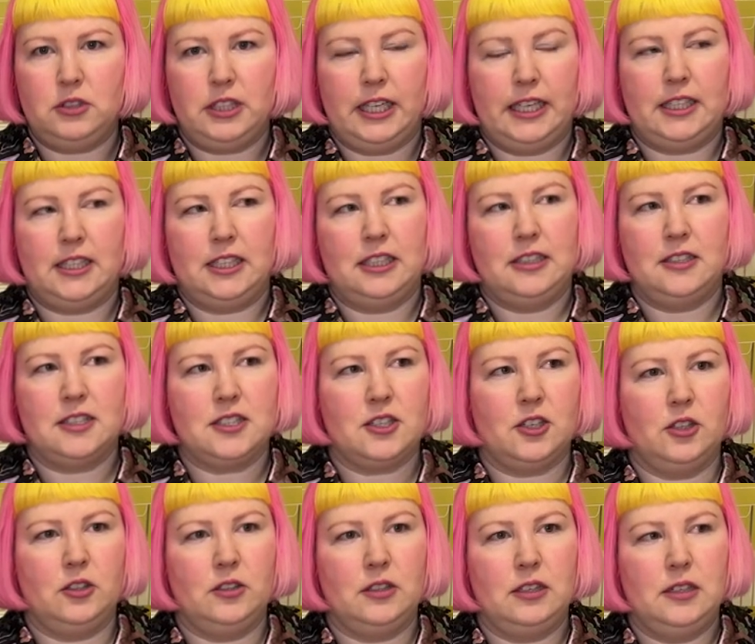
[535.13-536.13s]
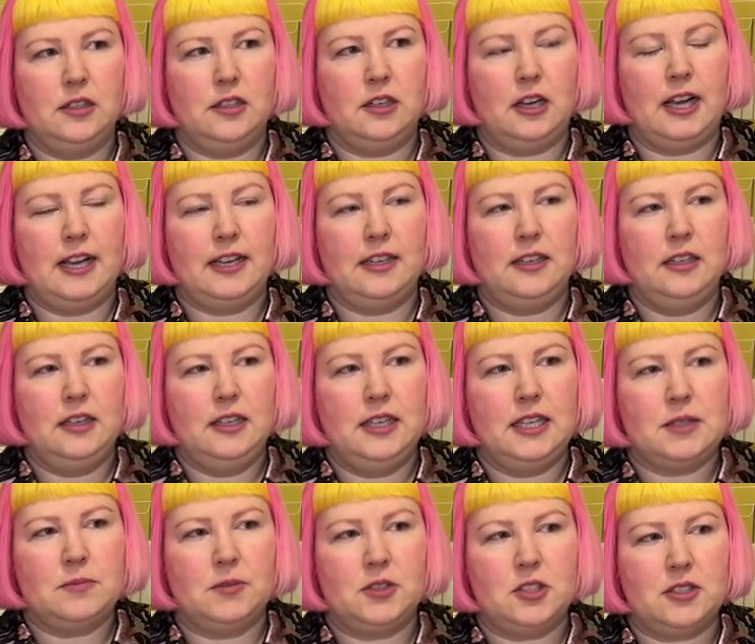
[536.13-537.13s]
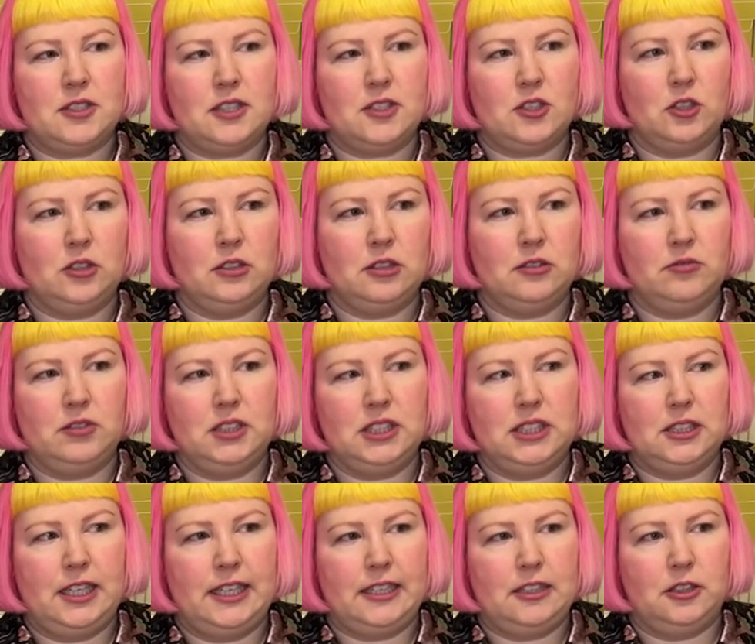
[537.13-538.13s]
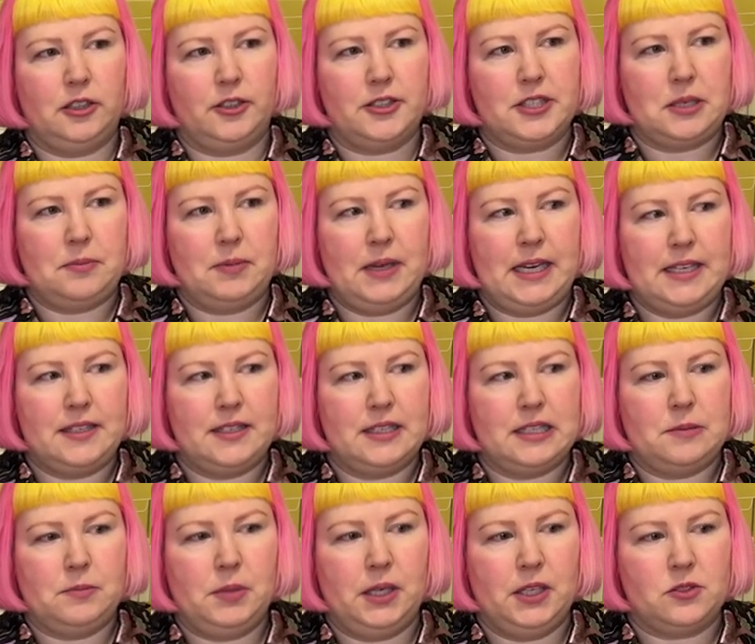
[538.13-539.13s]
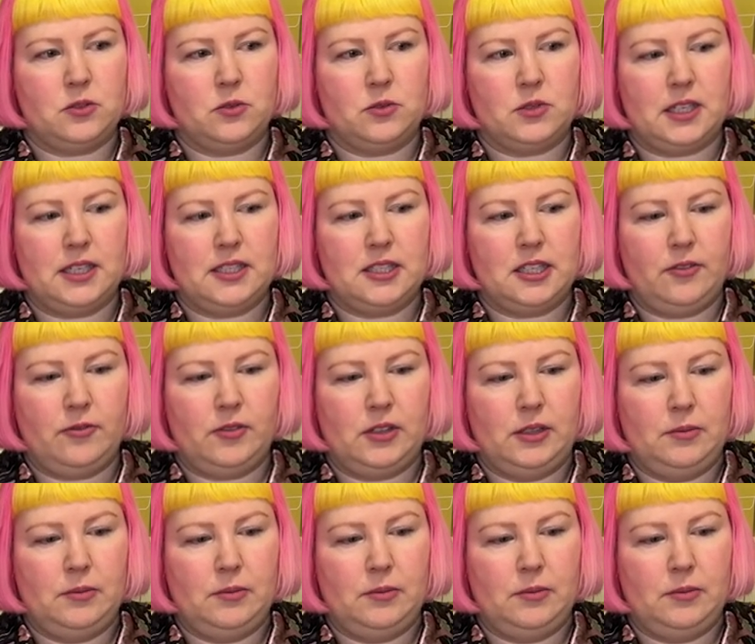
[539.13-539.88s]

Like, so I, as much as I don't really like glossy pieces in puzzles, I definitely